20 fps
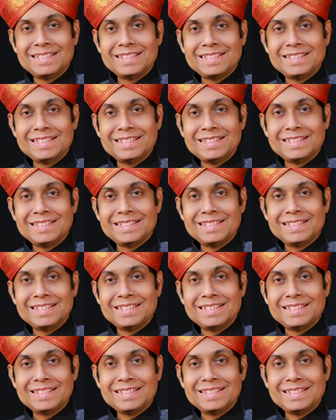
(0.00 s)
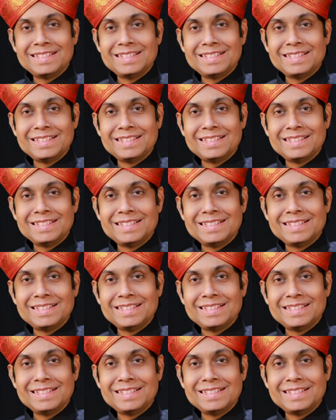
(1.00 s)

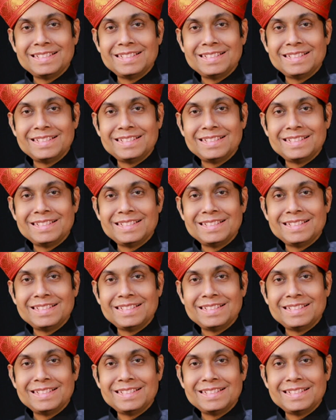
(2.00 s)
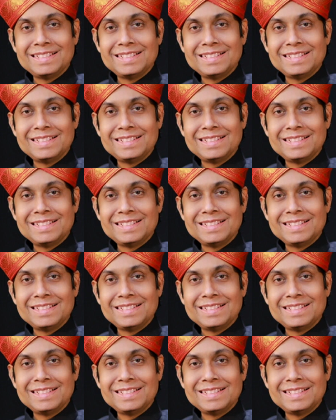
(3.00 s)

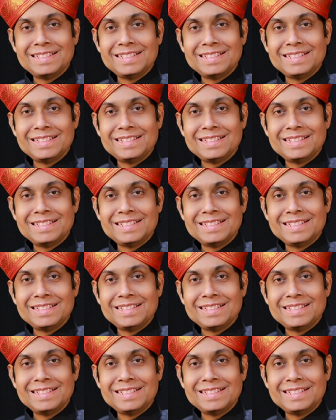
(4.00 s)
This is a still picture; no speech is visible.